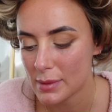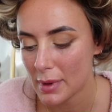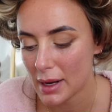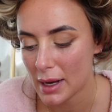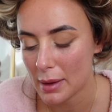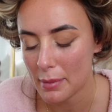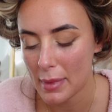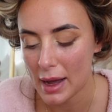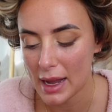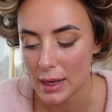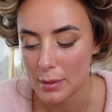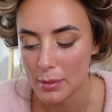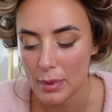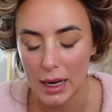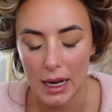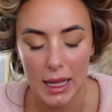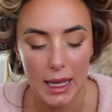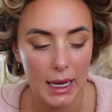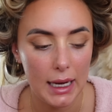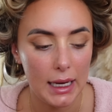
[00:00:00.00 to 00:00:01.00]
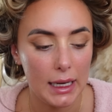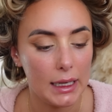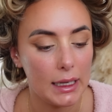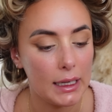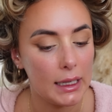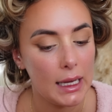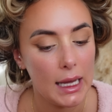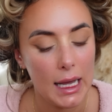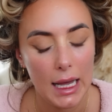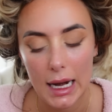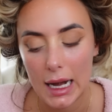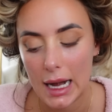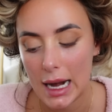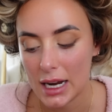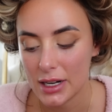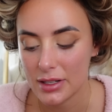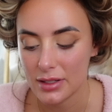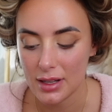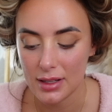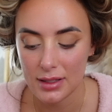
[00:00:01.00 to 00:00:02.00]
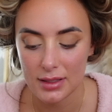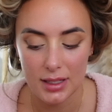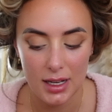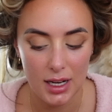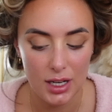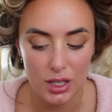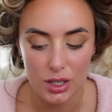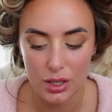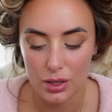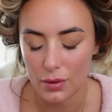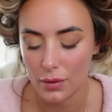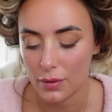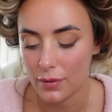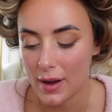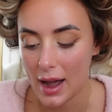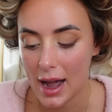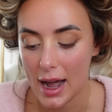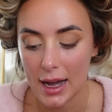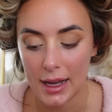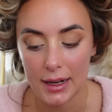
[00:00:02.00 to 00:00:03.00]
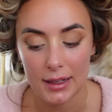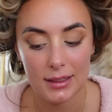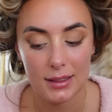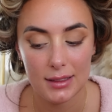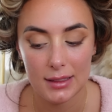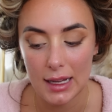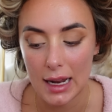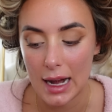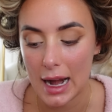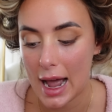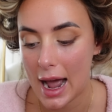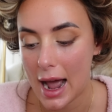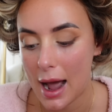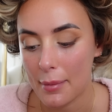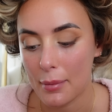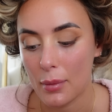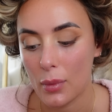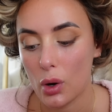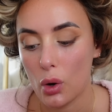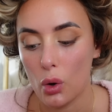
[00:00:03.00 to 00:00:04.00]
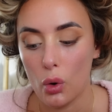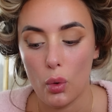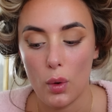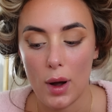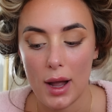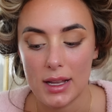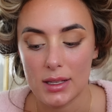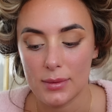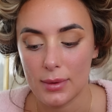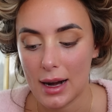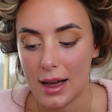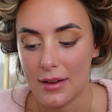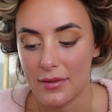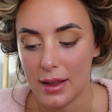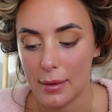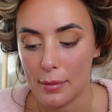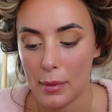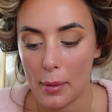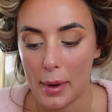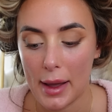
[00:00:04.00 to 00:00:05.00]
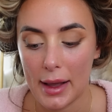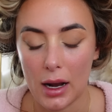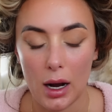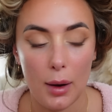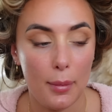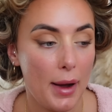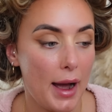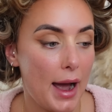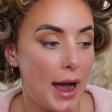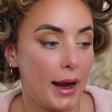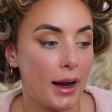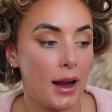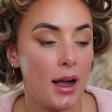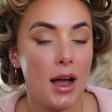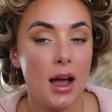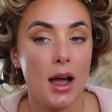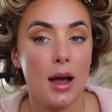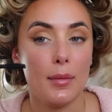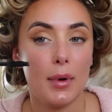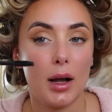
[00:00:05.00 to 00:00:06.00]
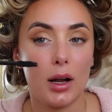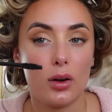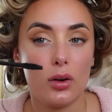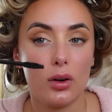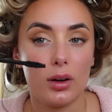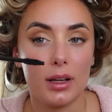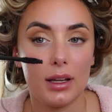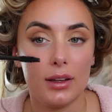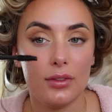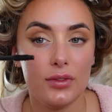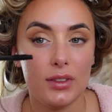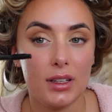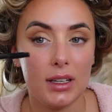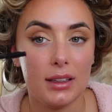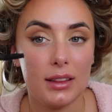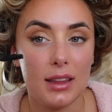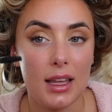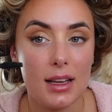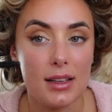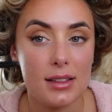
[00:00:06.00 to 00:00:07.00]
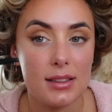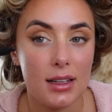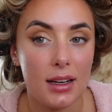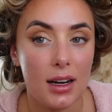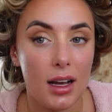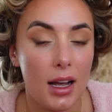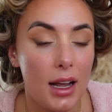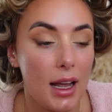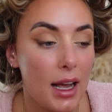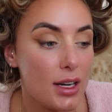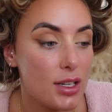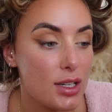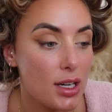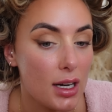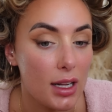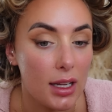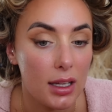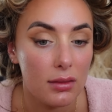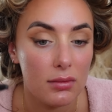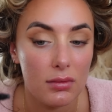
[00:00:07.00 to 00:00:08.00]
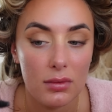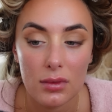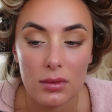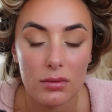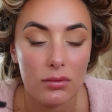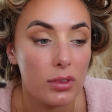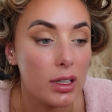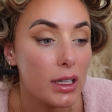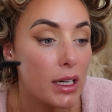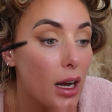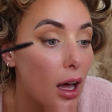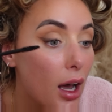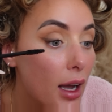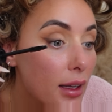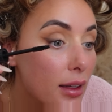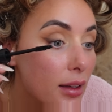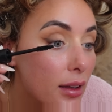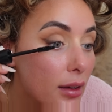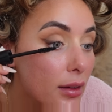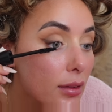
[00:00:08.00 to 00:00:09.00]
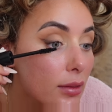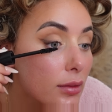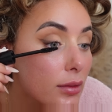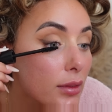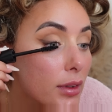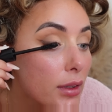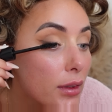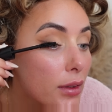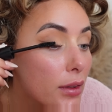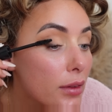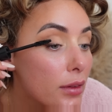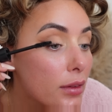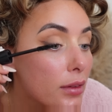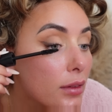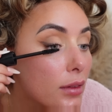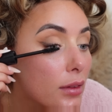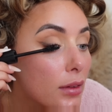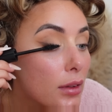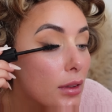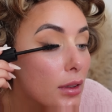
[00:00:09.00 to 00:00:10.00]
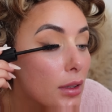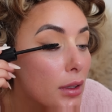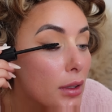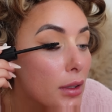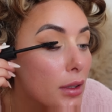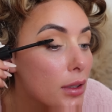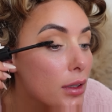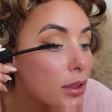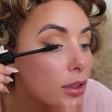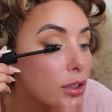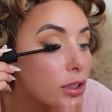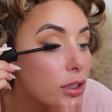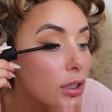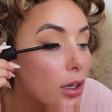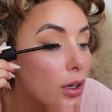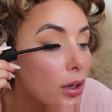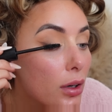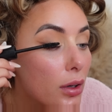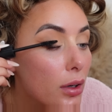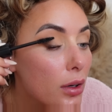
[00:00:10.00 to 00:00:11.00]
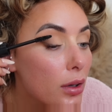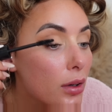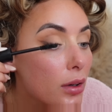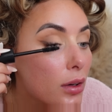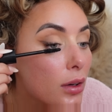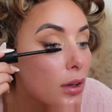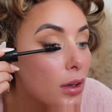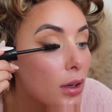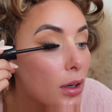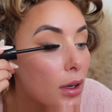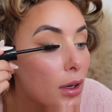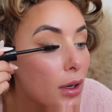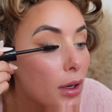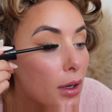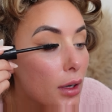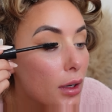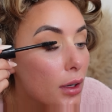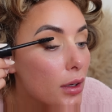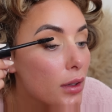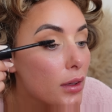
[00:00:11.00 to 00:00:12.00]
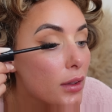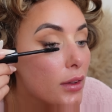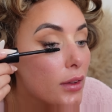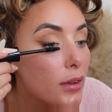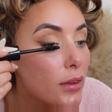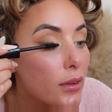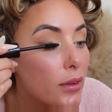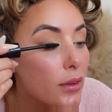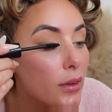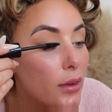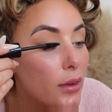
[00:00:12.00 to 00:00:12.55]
been a Maybelline Lash Sensational fan, still am, always will have it in my makeup bag. But I got gifted this and I actually really like it, which is a shock, because